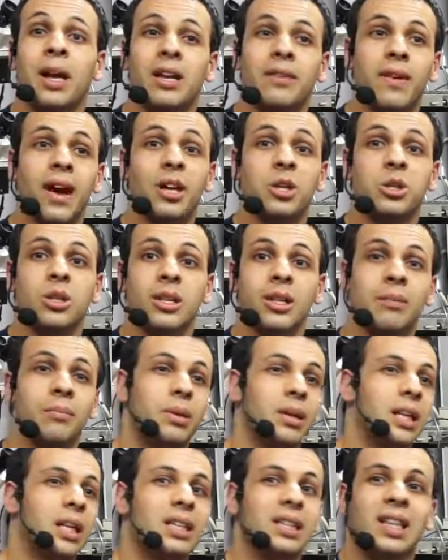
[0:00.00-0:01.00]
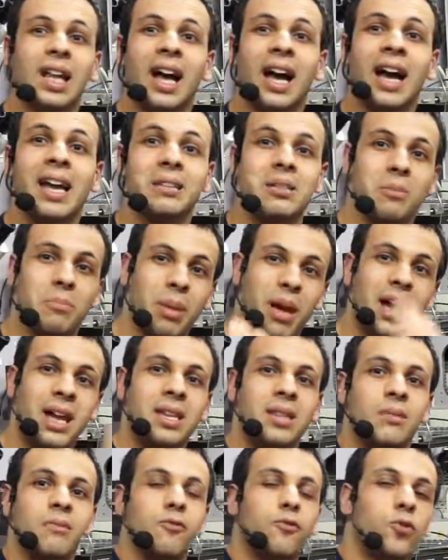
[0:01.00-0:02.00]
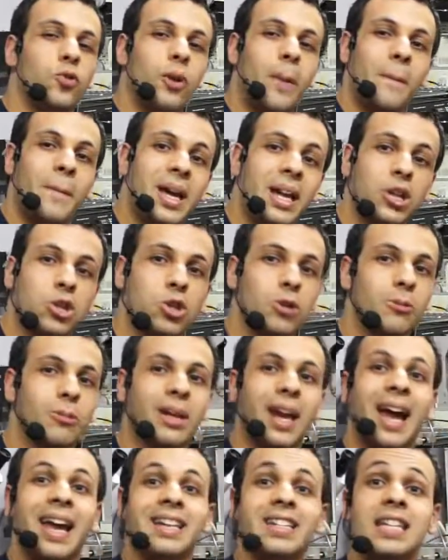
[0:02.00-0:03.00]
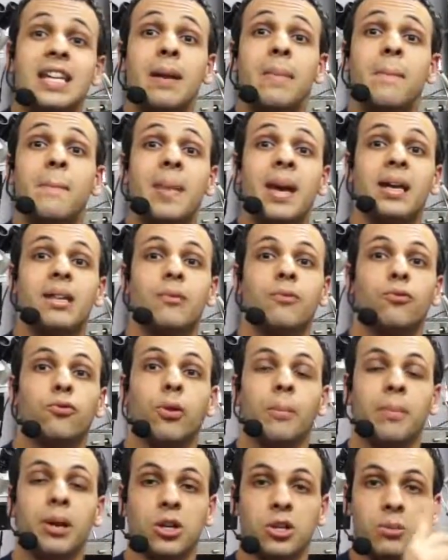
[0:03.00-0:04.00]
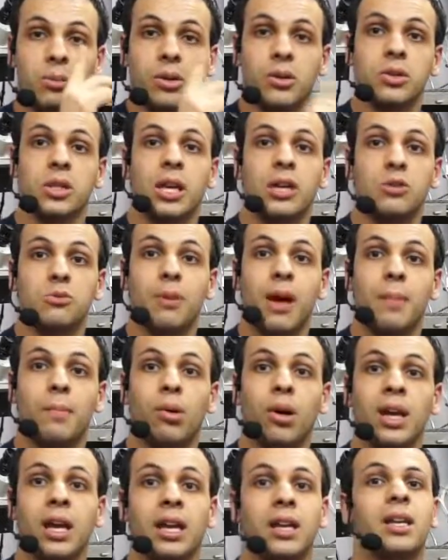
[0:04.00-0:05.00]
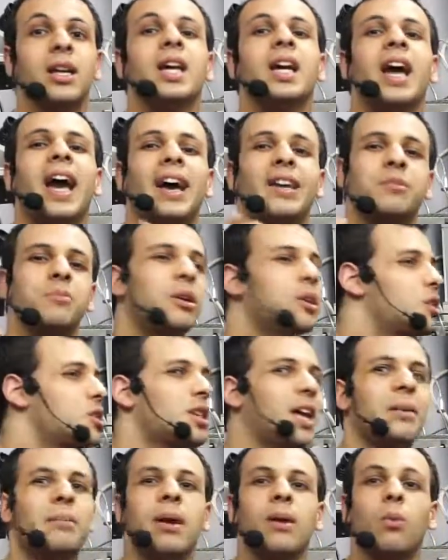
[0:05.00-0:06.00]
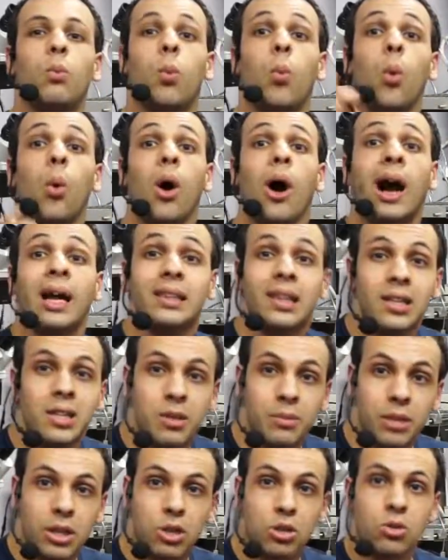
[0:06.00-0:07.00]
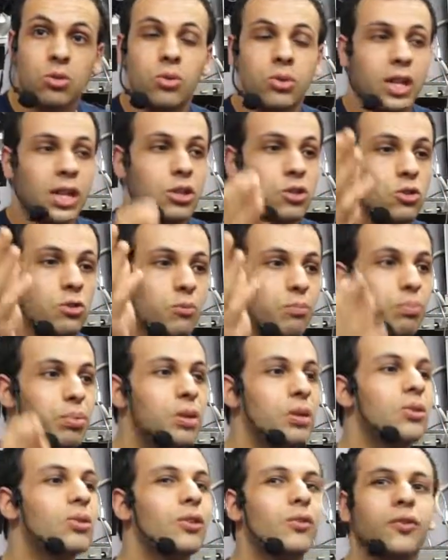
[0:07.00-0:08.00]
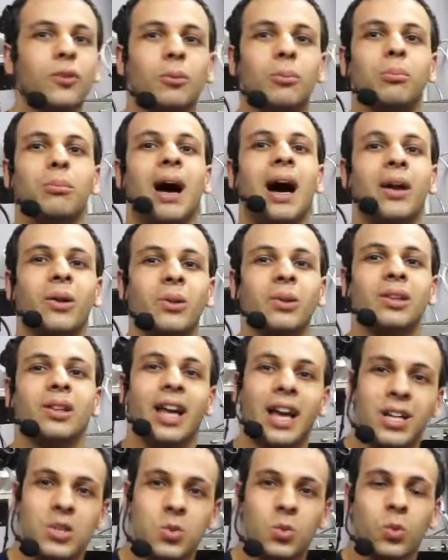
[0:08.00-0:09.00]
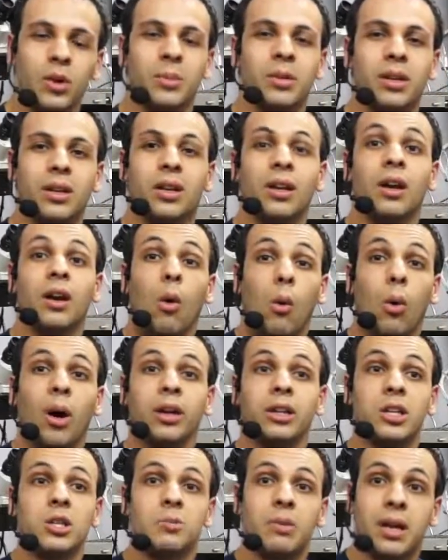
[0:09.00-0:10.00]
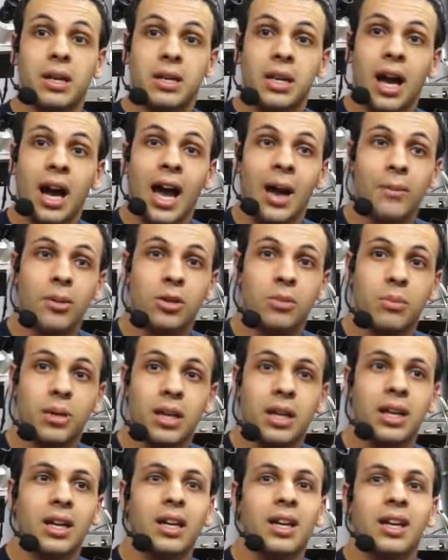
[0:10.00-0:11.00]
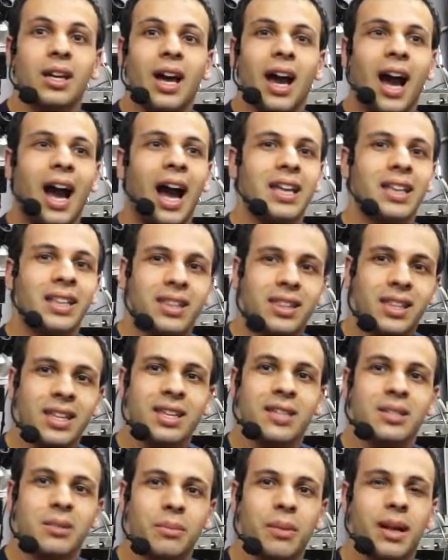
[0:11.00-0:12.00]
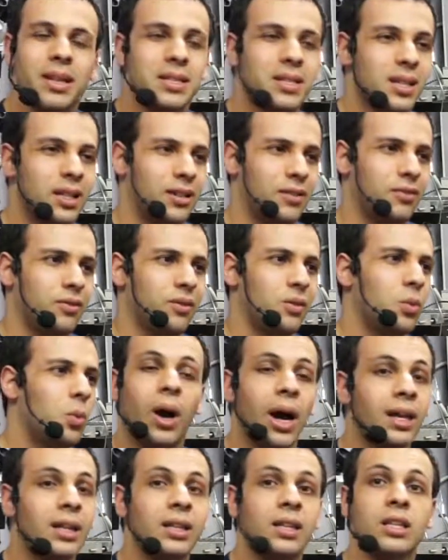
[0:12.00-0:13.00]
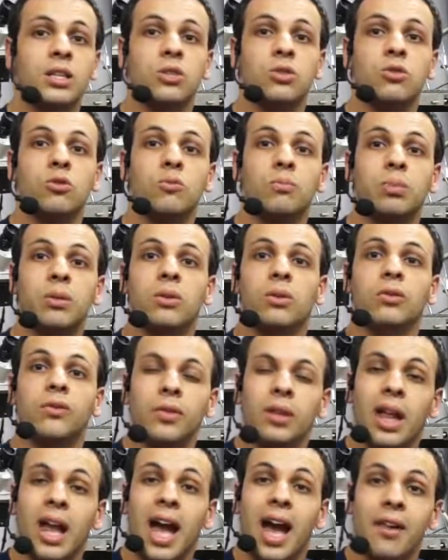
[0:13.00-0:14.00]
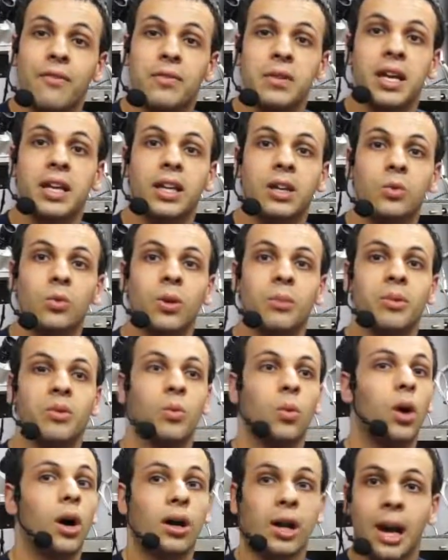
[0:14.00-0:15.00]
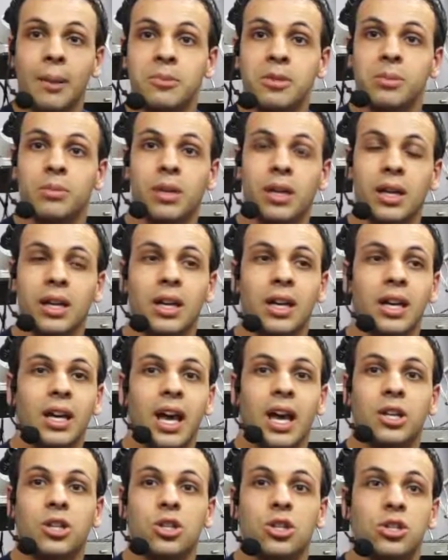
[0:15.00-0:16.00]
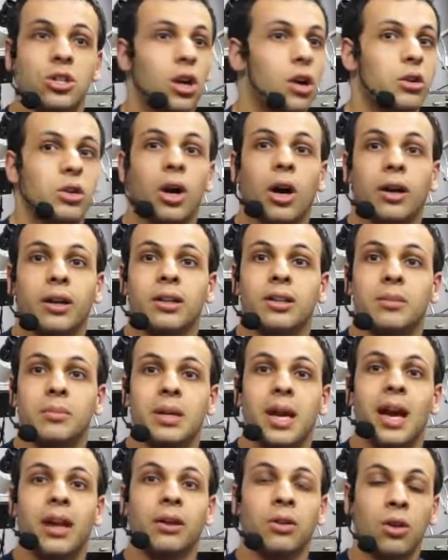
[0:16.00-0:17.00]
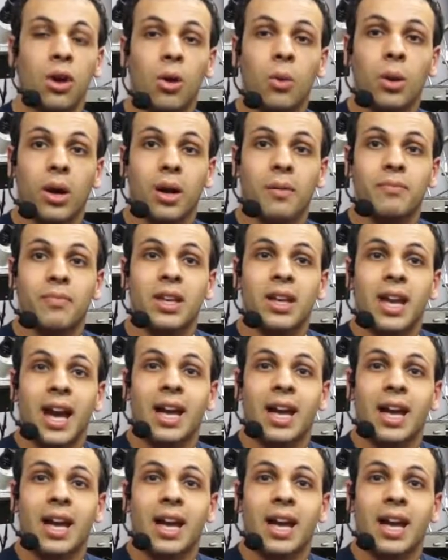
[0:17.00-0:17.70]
I might have actually had been inclined to pay them for a picture, but I didn't pay them for a picture because I used my brain. As much as I may want it to be true that two beautiful model class women want to spend time with me, I think to myself, why did these two beautiful half naked women walk walk up to me and just start talking to me out of nowhere.